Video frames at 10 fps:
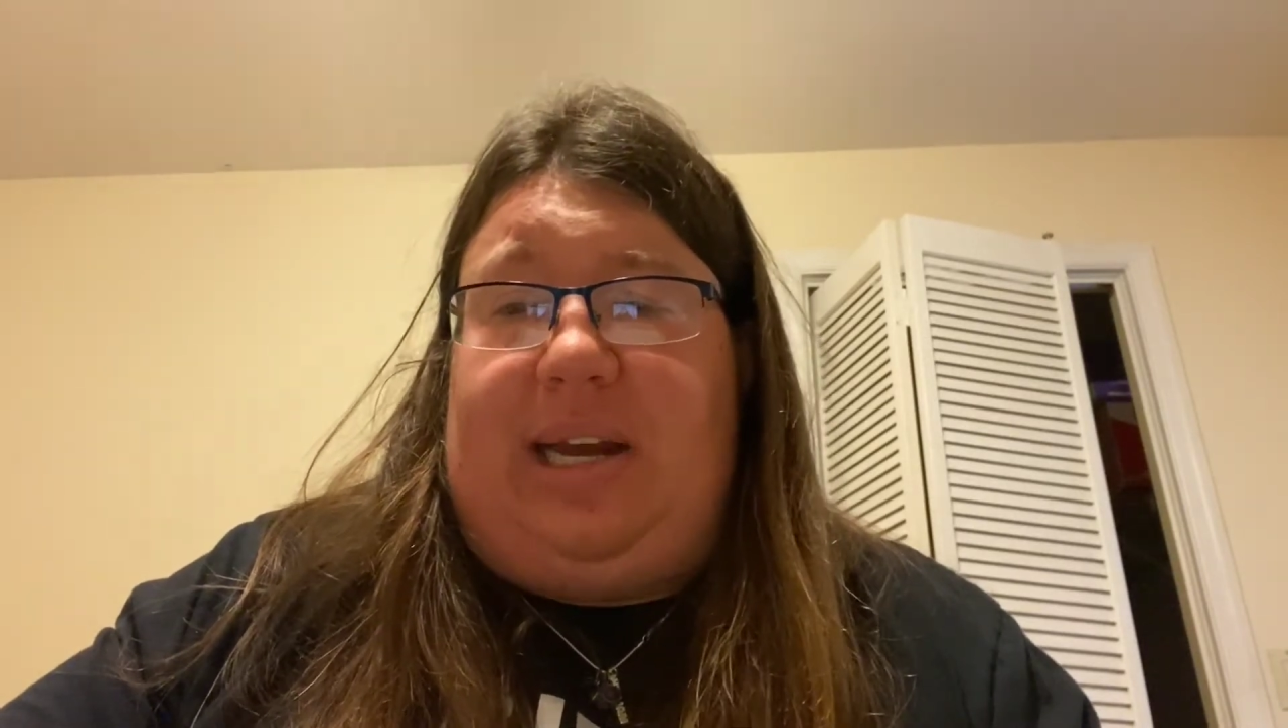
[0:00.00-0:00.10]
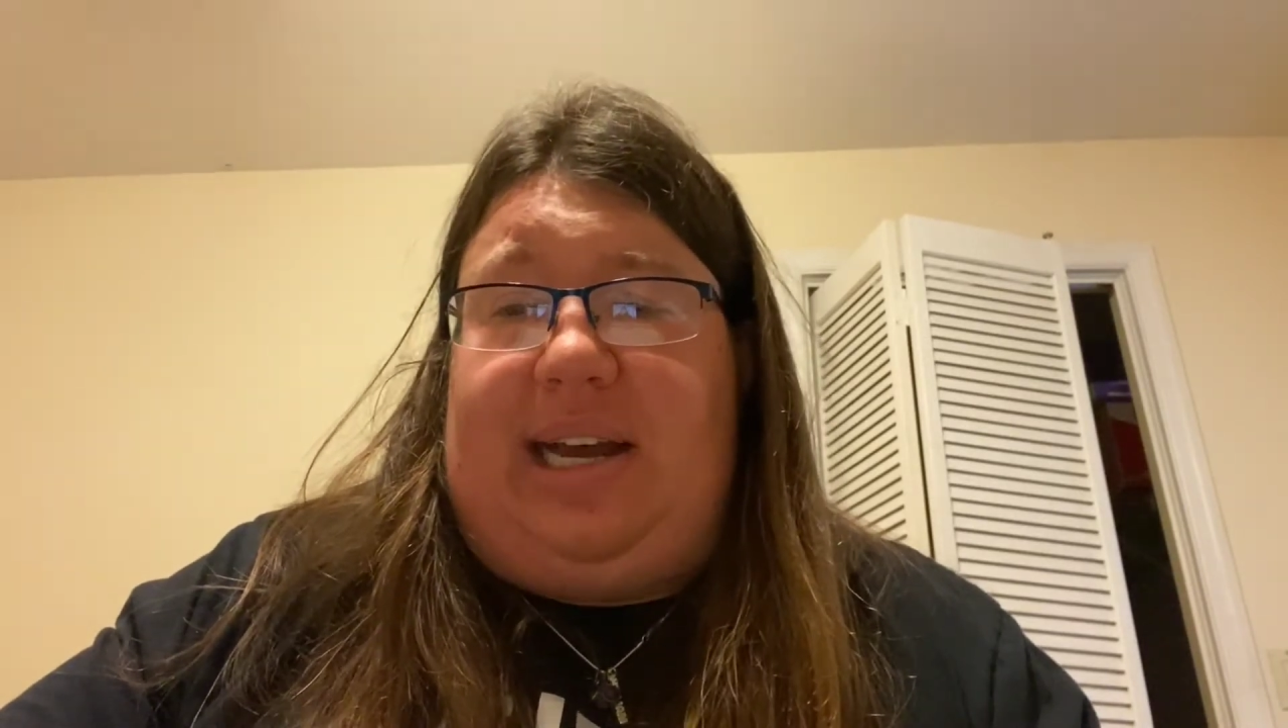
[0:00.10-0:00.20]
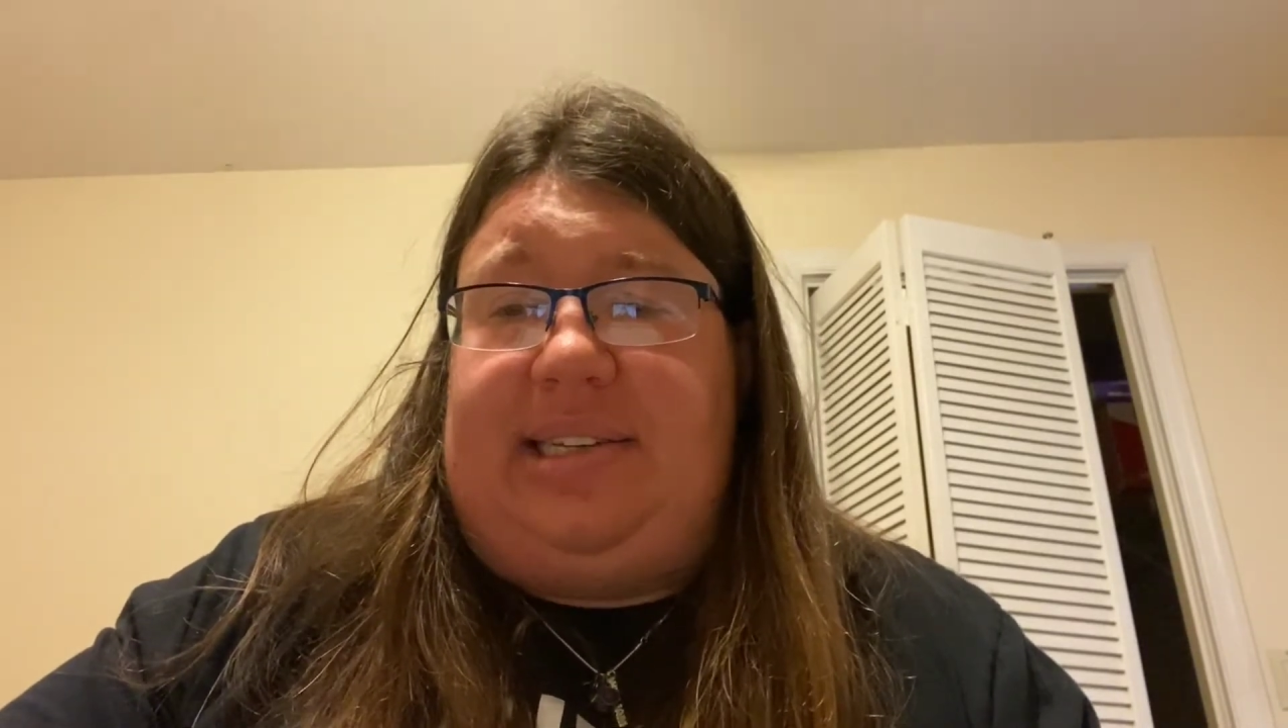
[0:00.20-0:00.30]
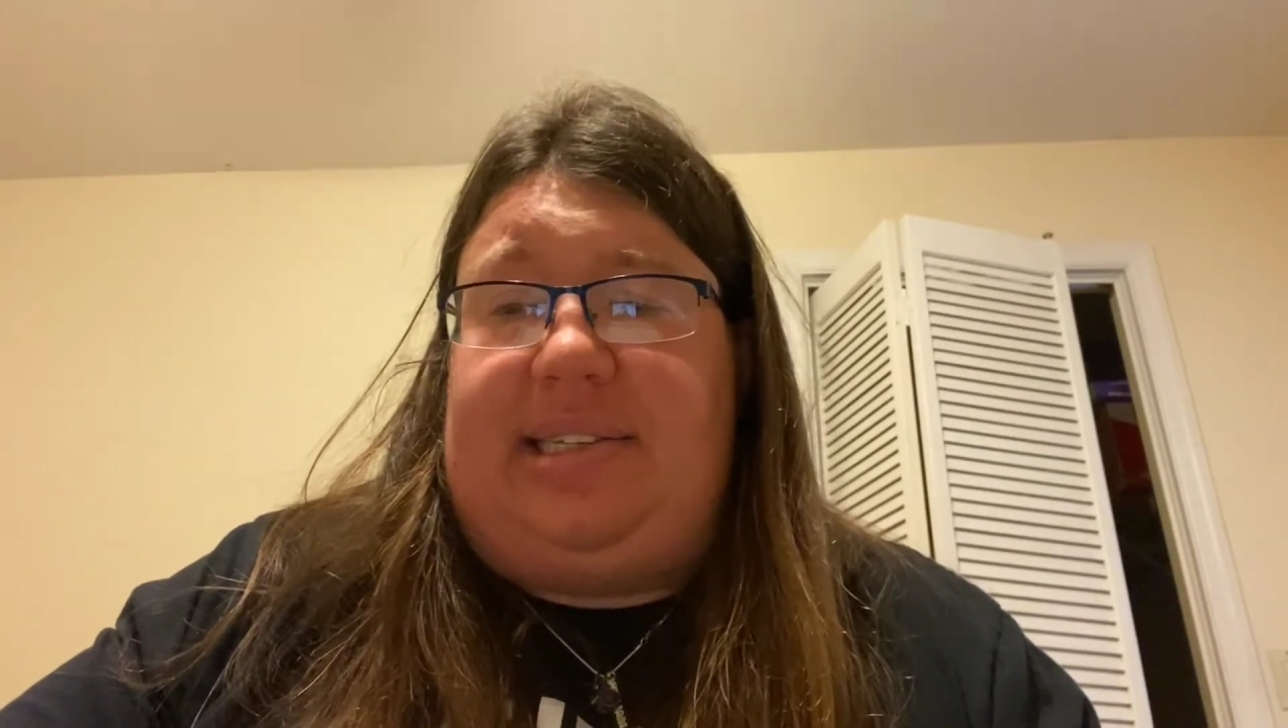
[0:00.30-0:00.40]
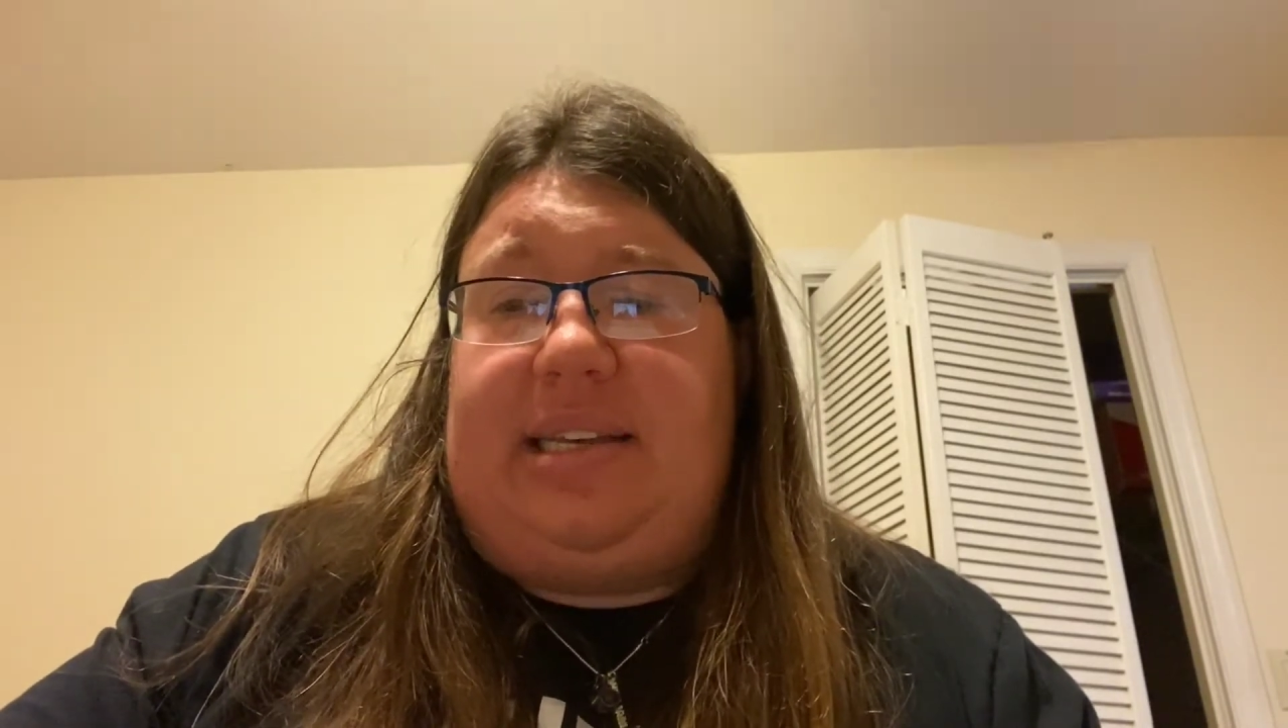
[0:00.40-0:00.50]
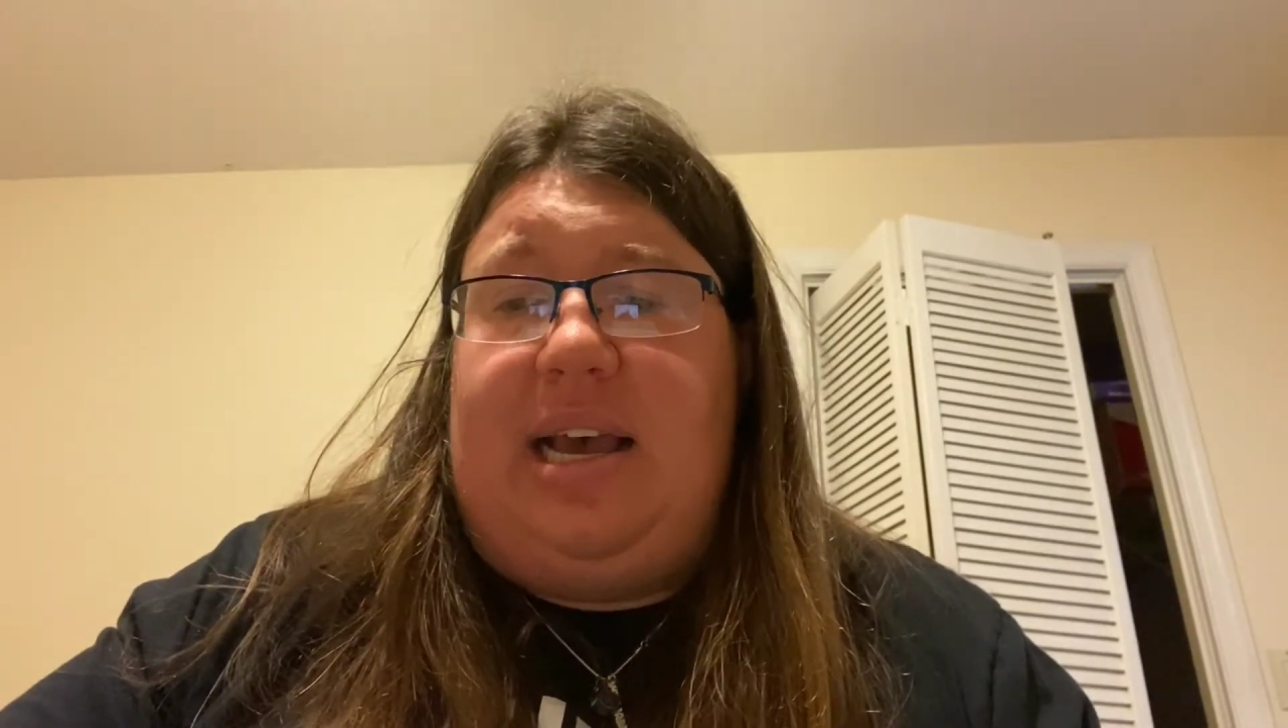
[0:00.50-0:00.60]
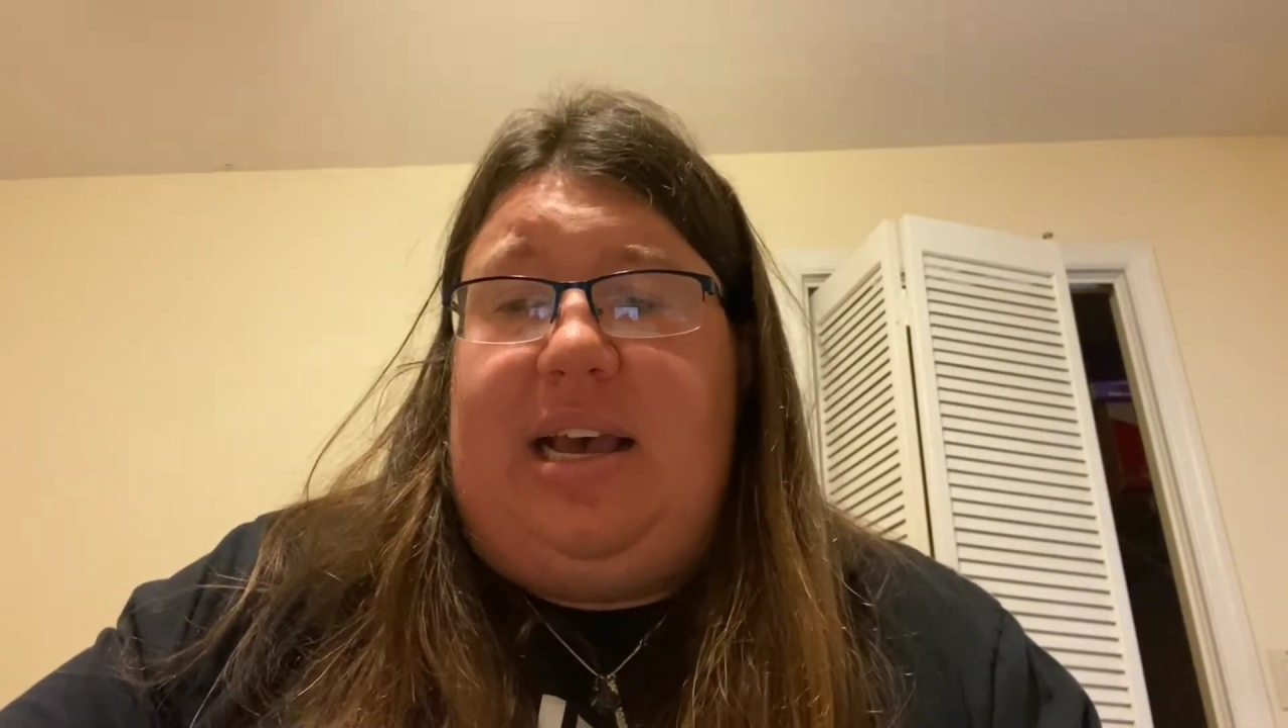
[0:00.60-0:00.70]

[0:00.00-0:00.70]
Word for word: us,